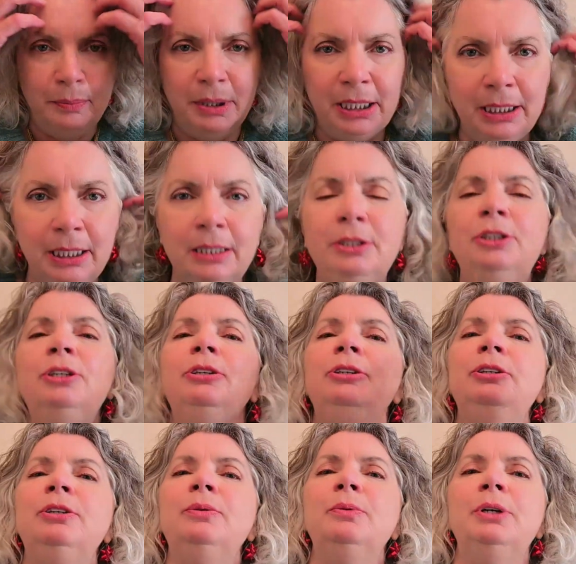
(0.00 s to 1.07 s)
My
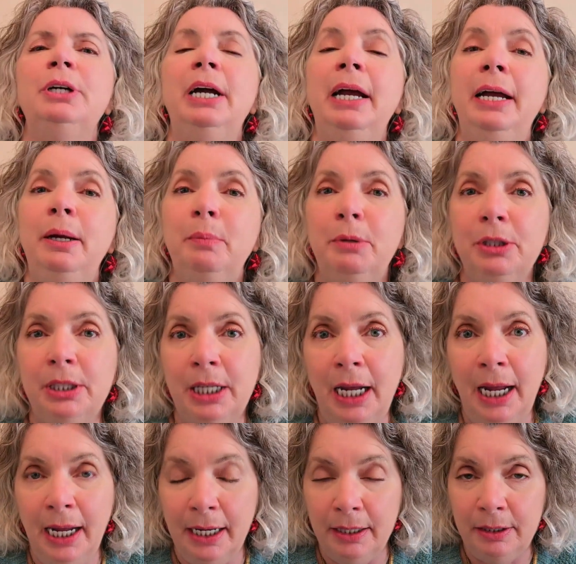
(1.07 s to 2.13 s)
dentures were able to
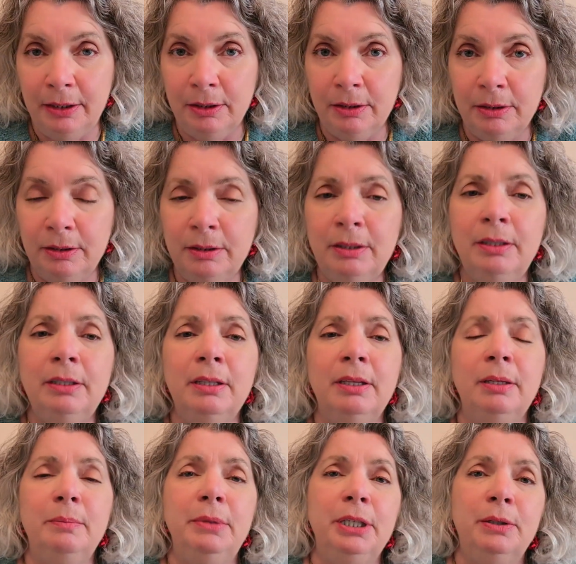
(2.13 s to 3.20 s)
handle
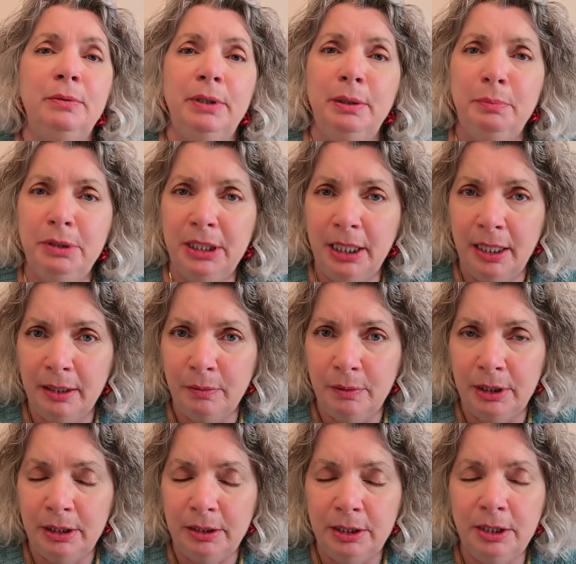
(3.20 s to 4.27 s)
the McRib
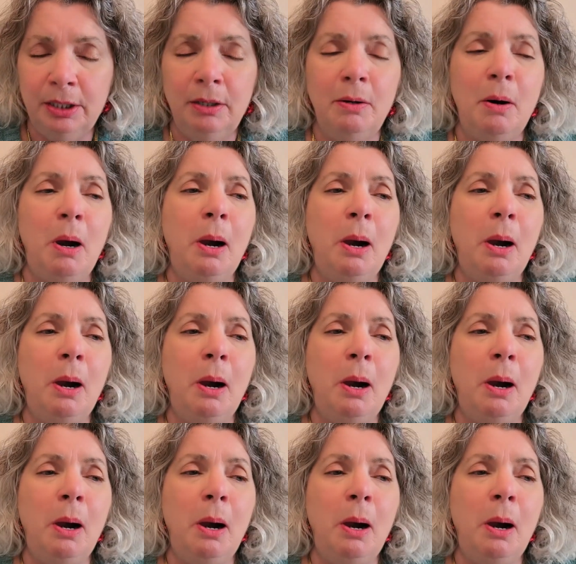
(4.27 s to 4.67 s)
sandwich.